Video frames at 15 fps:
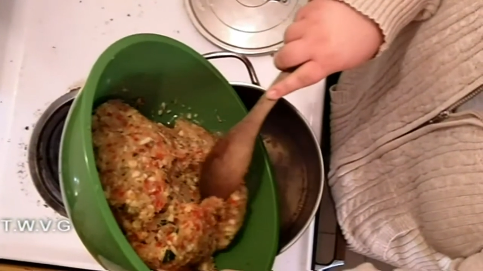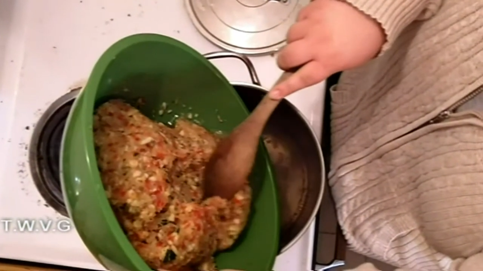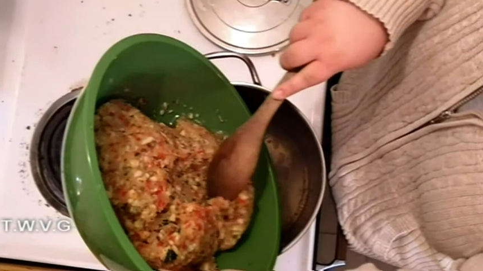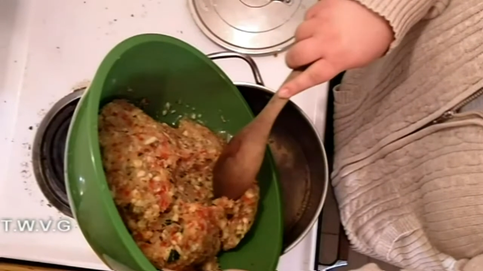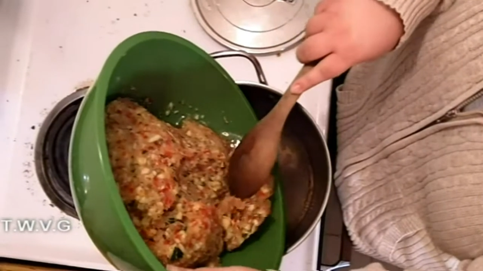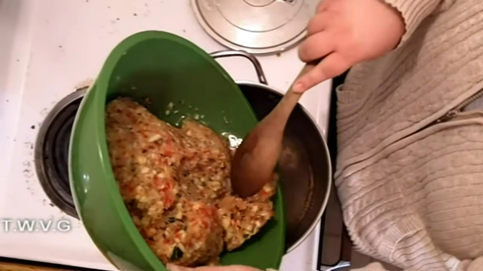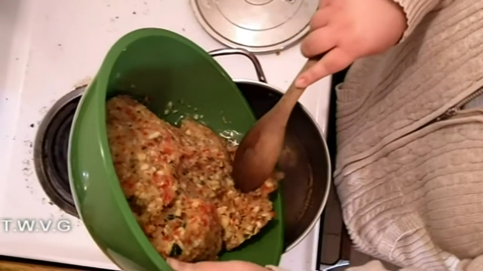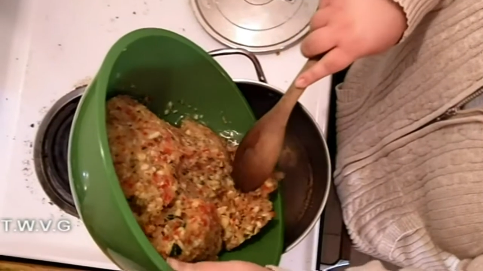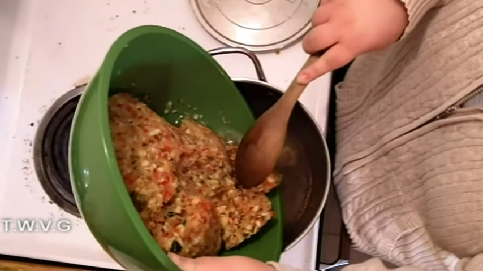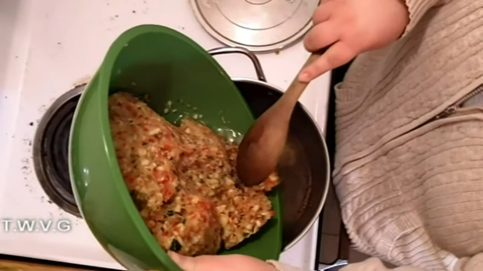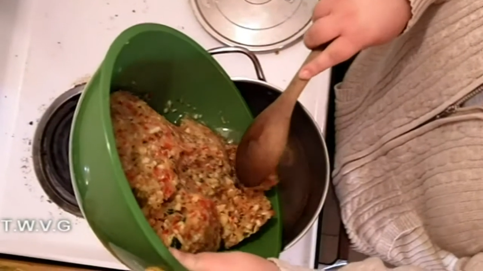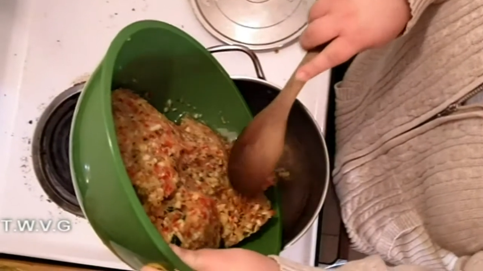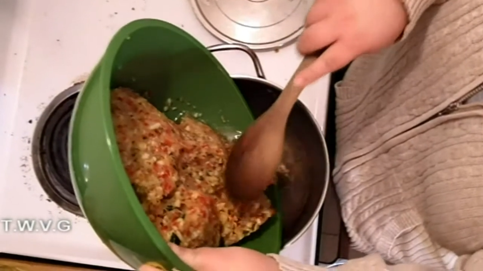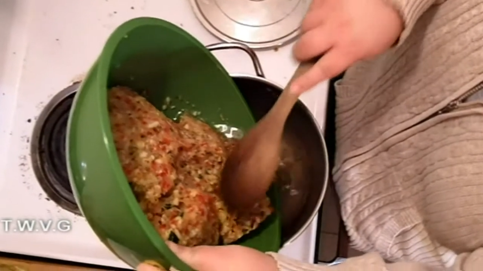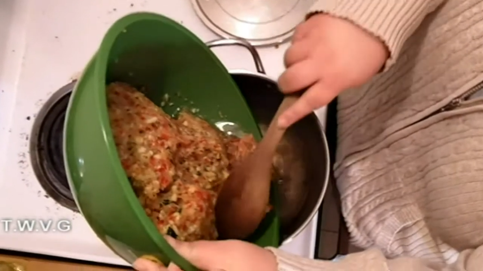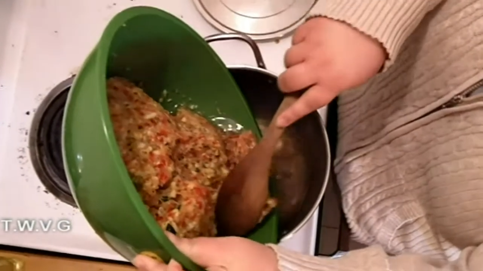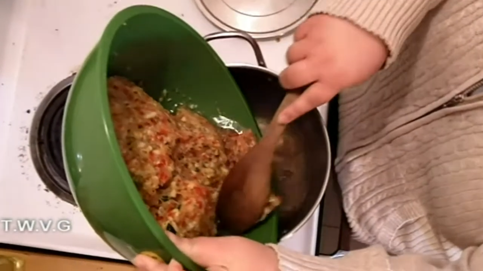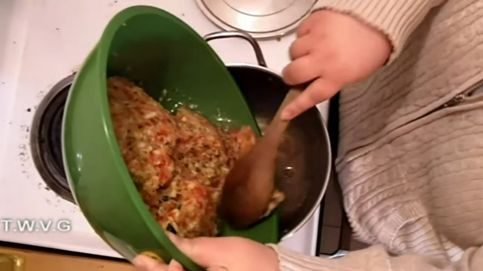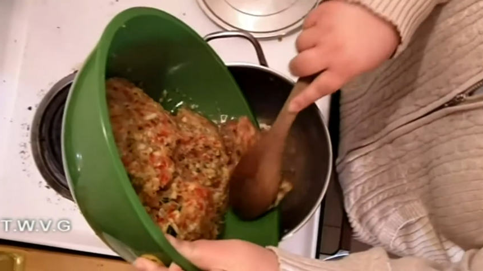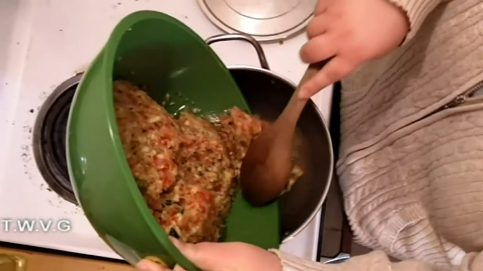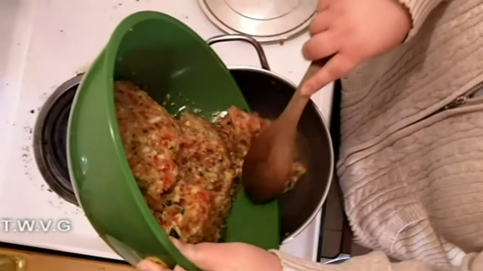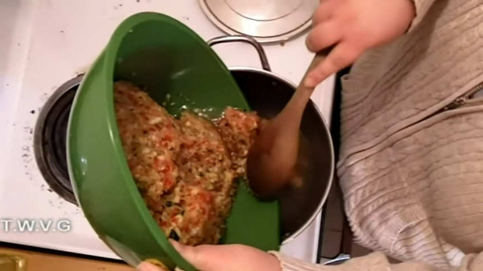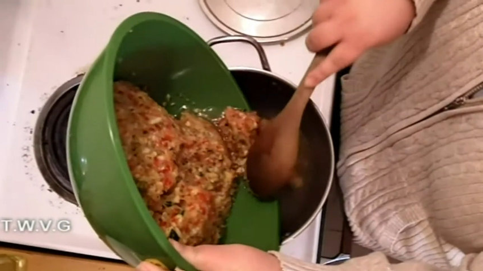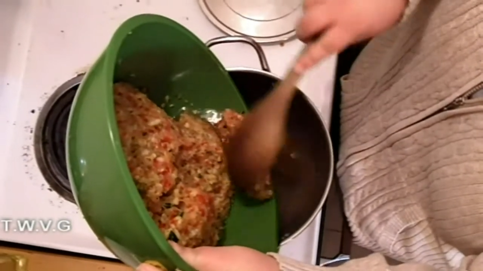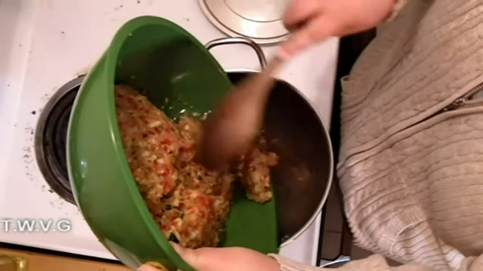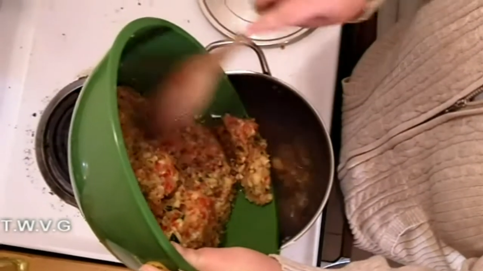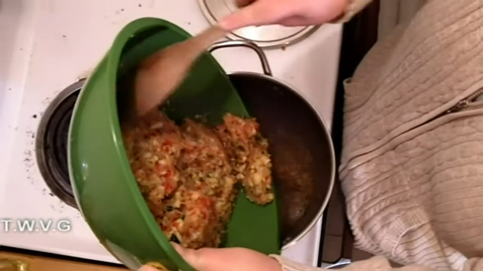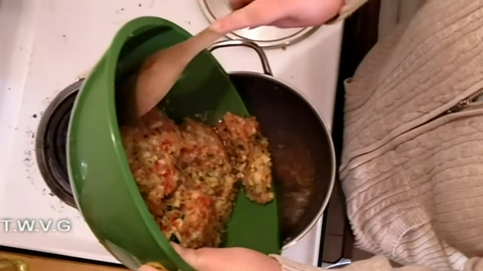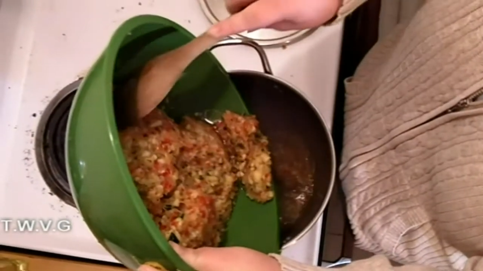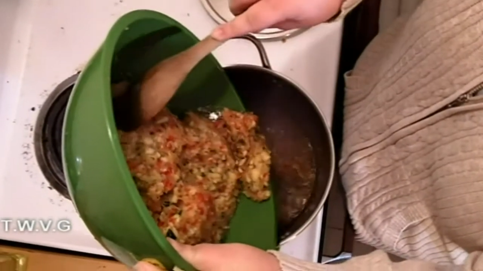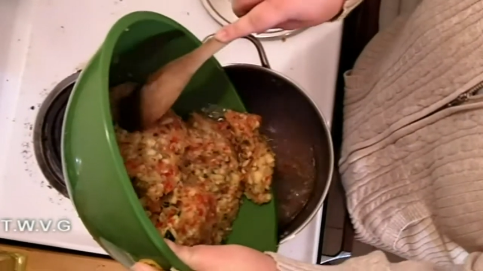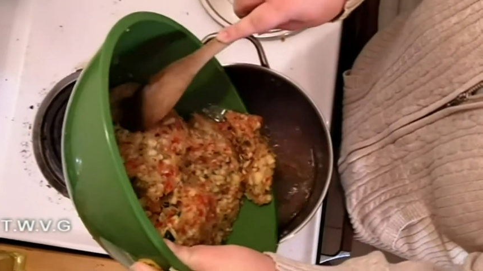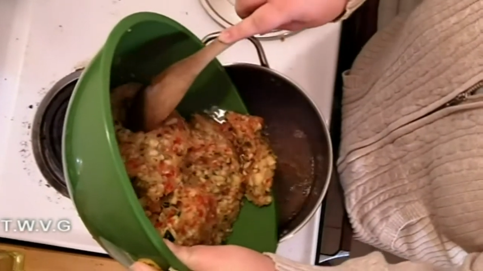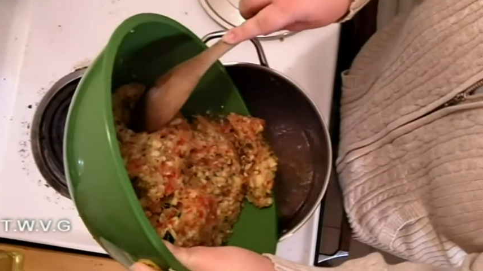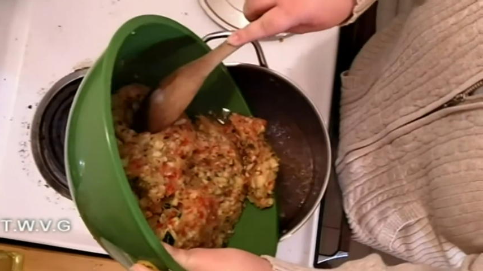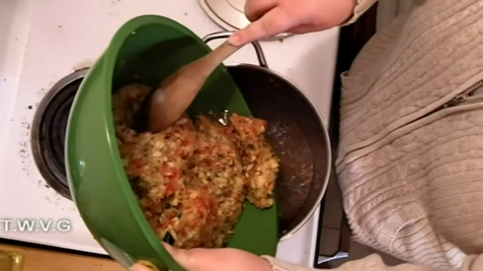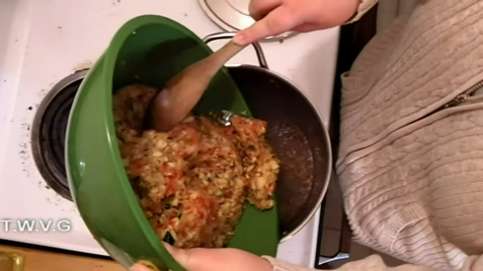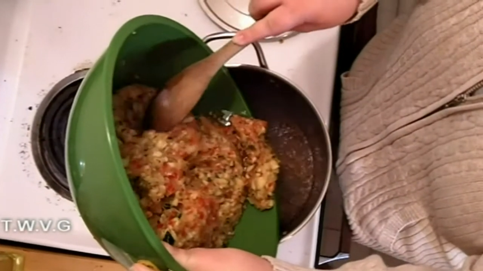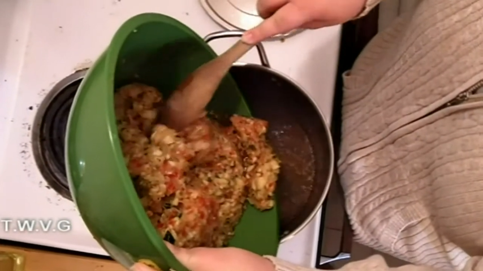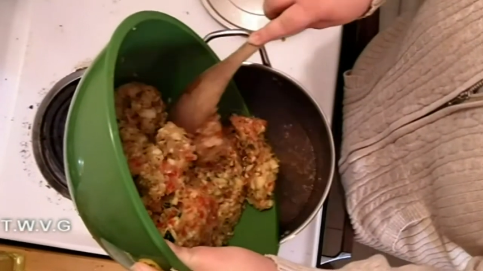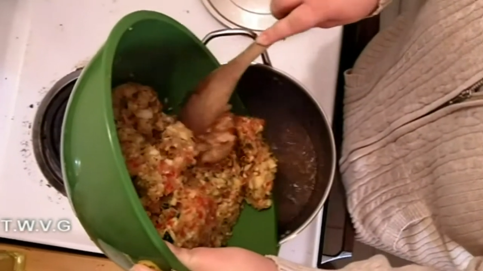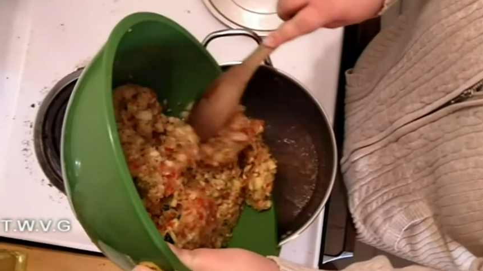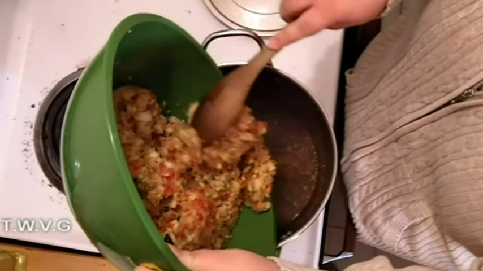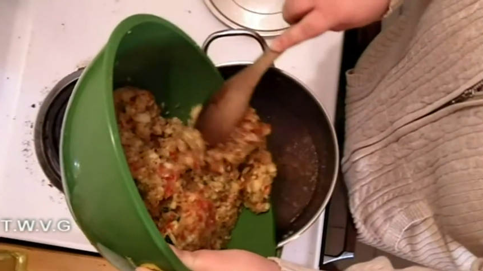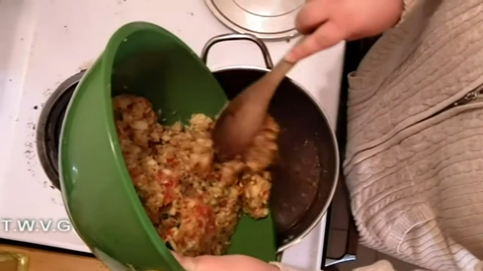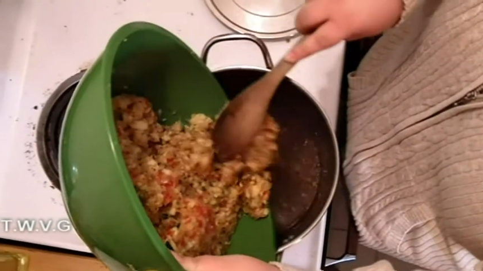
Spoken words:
(no speaker visible)